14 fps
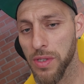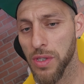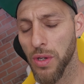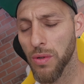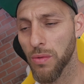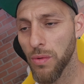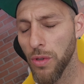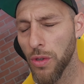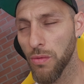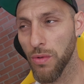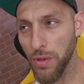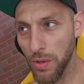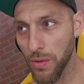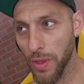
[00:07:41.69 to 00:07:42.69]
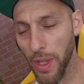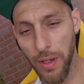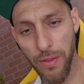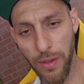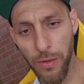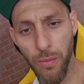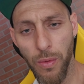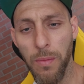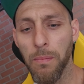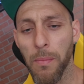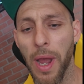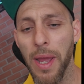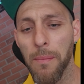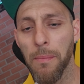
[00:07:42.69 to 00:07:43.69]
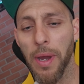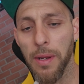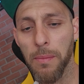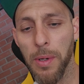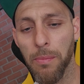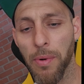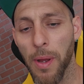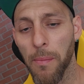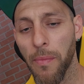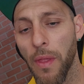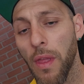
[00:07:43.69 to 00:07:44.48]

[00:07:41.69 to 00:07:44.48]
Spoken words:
so you knew that this might have been a problem.